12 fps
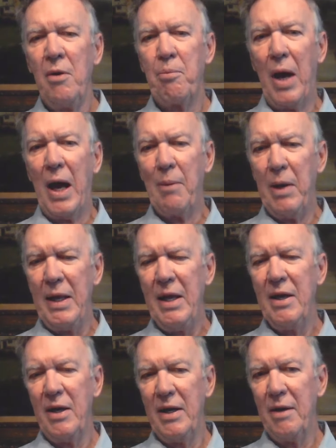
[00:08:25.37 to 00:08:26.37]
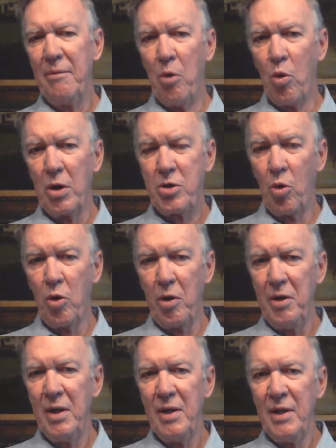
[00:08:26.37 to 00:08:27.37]
probably uh, more toward
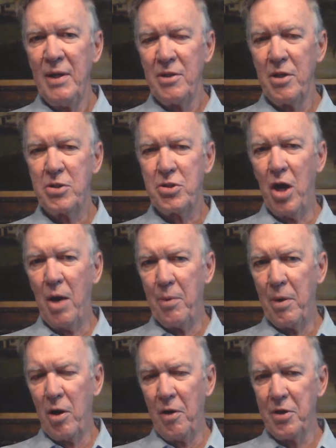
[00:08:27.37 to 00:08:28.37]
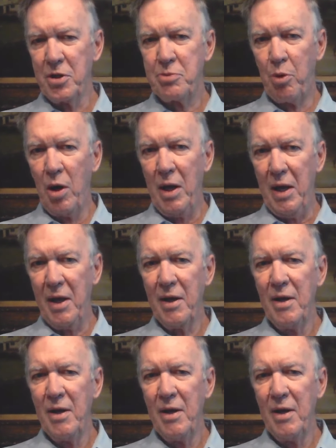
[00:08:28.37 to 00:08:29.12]
the summer or the spring